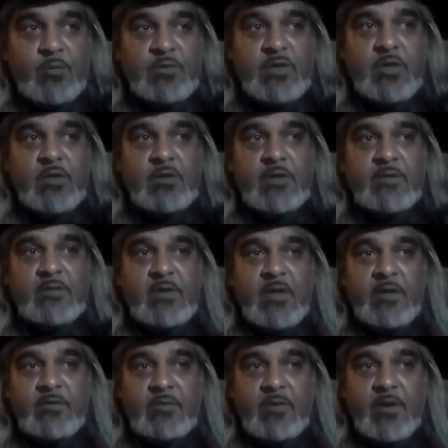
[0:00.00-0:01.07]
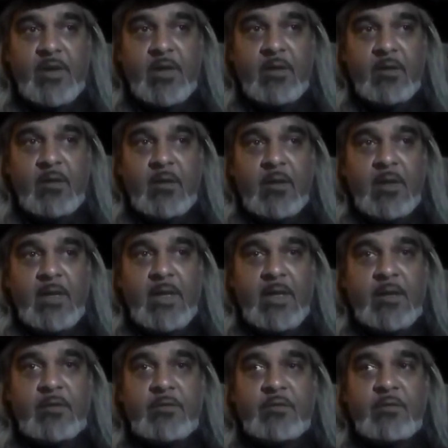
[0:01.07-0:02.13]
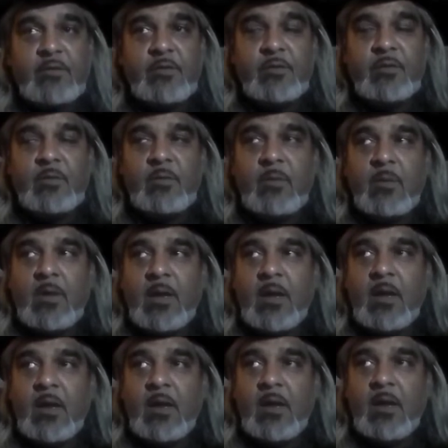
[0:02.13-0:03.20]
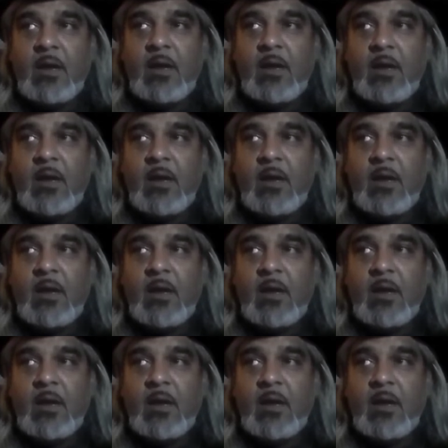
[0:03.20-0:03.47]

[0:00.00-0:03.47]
turn this country into a